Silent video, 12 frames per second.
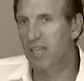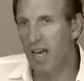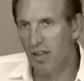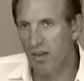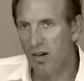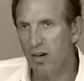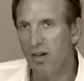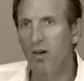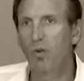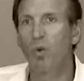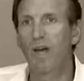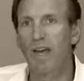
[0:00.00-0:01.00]

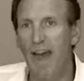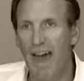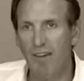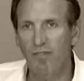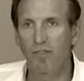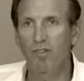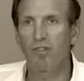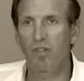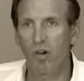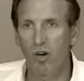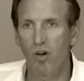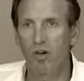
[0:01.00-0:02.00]
Together, we have to
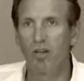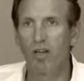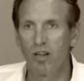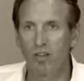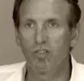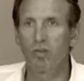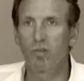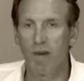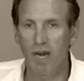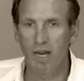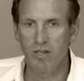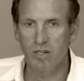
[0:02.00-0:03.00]
turn this
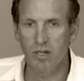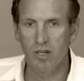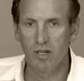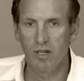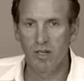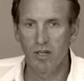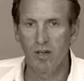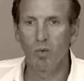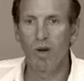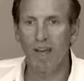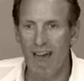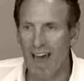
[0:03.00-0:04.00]
page.
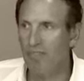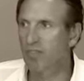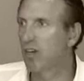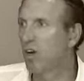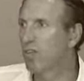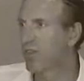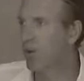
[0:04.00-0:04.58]
We have to go